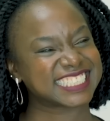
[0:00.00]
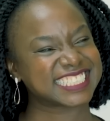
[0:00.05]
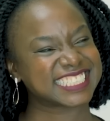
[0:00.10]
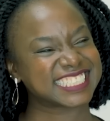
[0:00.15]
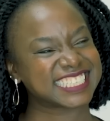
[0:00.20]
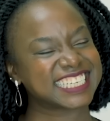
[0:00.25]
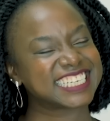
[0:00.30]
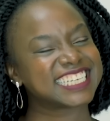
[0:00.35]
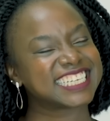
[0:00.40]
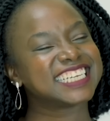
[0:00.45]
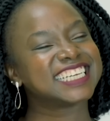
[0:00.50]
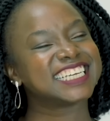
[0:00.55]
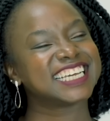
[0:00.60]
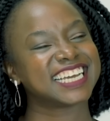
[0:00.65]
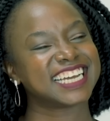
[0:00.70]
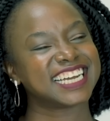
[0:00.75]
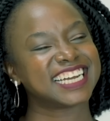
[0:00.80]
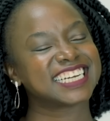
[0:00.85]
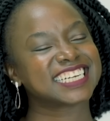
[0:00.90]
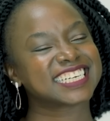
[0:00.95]
that. But as
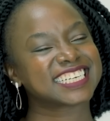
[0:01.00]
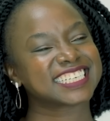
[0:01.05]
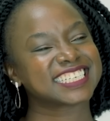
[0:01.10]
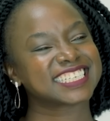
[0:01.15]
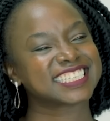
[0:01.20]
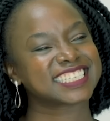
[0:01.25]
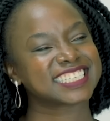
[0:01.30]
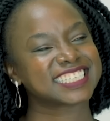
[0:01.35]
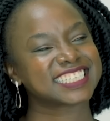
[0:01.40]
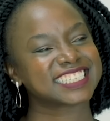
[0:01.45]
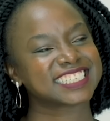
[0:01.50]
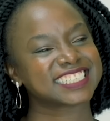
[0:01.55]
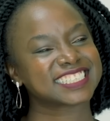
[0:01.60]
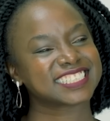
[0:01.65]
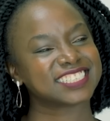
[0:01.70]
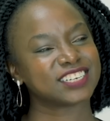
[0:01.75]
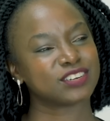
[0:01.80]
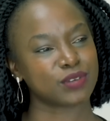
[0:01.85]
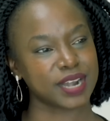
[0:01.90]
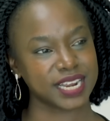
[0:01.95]
I speak,
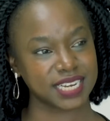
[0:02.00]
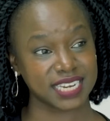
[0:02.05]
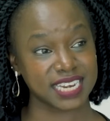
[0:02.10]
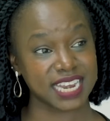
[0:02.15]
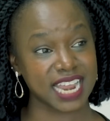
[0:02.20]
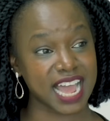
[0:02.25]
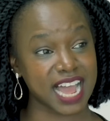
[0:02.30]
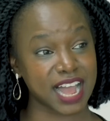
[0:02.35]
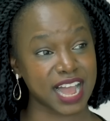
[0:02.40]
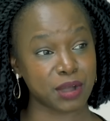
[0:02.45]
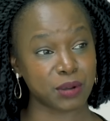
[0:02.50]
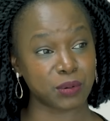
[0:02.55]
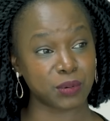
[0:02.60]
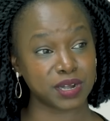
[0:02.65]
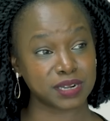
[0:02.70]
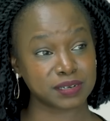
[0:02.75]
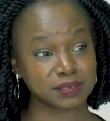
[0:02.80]
eh, I'm so